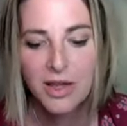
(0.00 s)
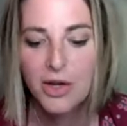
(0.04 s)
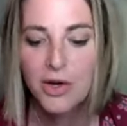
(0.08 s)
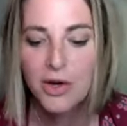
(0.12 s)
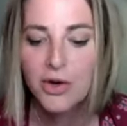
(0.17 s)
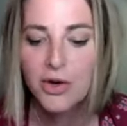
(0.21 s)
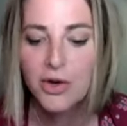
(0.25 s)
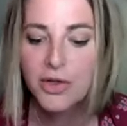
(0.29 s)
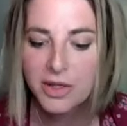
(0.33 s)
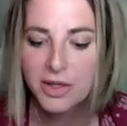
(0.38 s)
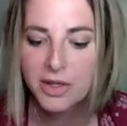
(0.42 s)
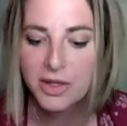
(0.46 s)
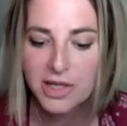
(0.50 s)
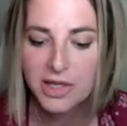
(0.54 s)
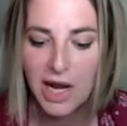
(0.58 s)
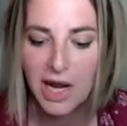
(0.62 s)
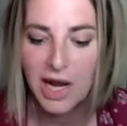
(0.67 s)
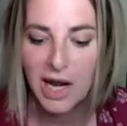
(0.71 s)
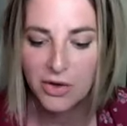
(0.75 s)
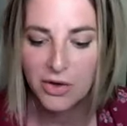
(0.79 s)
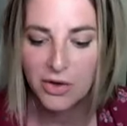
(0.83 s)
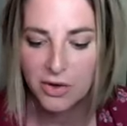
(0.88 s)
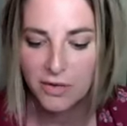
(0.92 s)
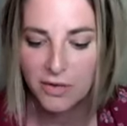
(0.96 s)
You know, the, the
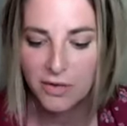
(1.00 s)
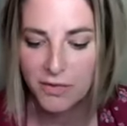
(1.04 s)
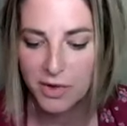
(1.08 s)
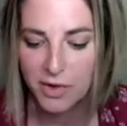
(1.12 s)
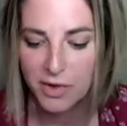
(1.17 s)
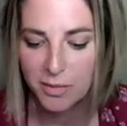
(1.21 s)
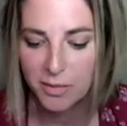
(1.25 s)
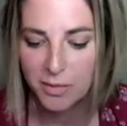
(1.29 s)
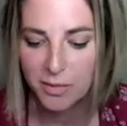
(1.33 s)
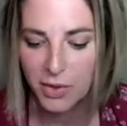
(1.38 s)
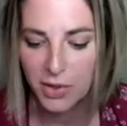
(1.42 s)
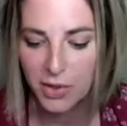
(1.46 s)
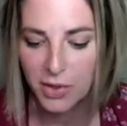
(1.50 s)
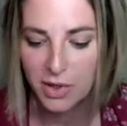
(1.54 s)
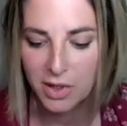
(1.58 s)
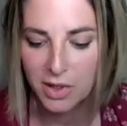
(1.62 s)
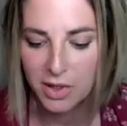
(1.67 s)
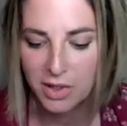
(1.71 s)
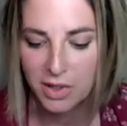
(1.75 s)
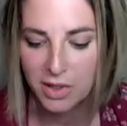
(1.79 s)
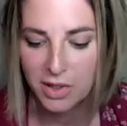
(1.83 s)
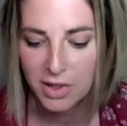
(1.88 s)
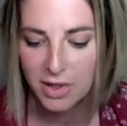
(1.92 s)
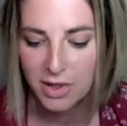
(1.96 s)
title of your
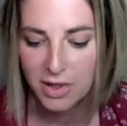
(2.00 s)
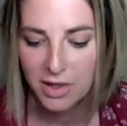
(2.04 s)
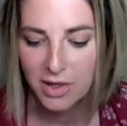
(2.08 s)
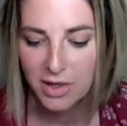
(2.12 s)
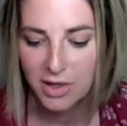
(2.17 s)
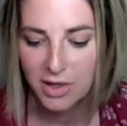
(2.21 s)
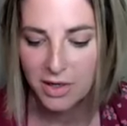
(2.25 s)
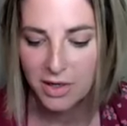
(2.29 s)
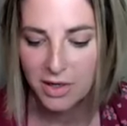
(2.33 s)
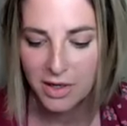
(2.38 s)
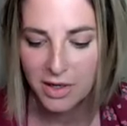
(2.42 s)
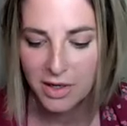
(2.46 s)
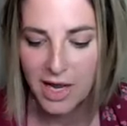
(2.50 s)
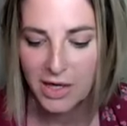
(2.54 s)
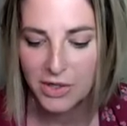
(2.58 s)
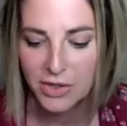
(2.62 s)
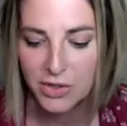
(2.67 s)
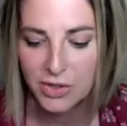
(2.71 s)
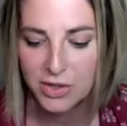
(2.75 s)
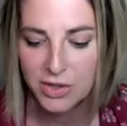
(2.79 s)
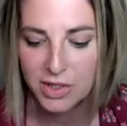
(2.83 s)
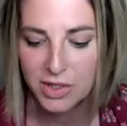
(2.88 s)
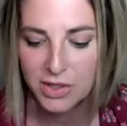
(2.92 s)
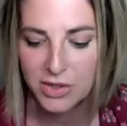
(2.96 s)
book, A
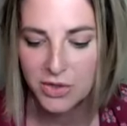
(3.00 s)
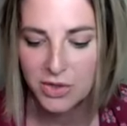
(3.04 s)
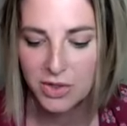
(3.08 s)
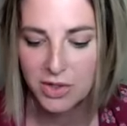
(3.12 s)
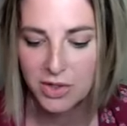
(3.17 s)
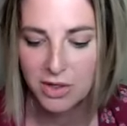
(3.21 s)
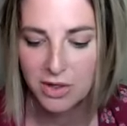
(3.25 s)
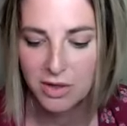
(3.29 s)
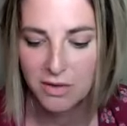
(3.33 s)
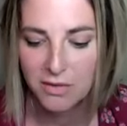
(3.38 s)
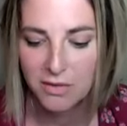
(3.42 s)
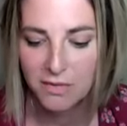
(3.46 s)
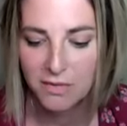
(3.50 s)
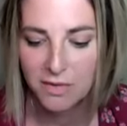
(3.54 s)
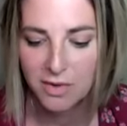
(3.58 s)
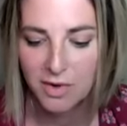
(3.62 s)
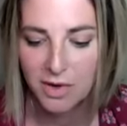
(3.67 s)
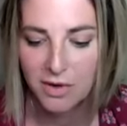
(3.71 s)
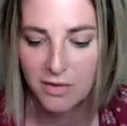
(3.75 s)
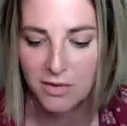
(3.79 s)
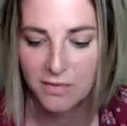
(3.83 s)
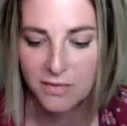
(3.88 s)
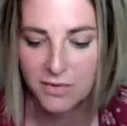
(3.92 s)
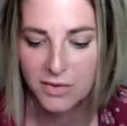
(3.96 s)
Natural History of,
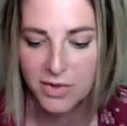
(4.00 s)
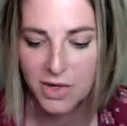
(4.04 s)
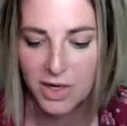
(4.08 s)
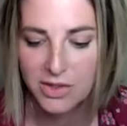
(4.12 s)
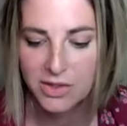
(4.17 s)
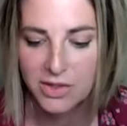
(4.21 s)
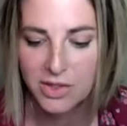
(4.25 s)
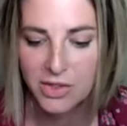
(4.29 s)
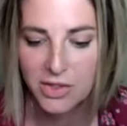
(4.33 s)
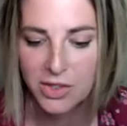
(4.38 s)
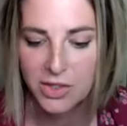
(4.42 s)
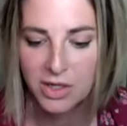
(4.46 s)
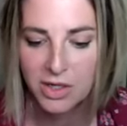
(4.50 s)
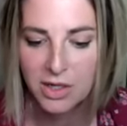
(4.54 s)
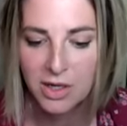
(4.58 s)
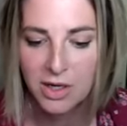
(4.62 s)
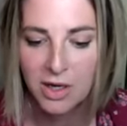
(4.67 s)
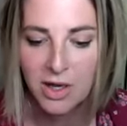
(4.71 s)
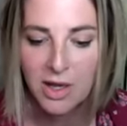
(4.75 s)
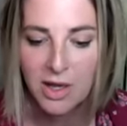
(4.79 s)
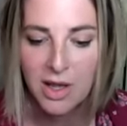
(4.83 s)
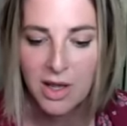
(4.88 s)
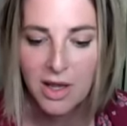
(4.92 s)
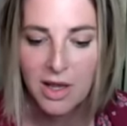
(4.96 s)
of Transition,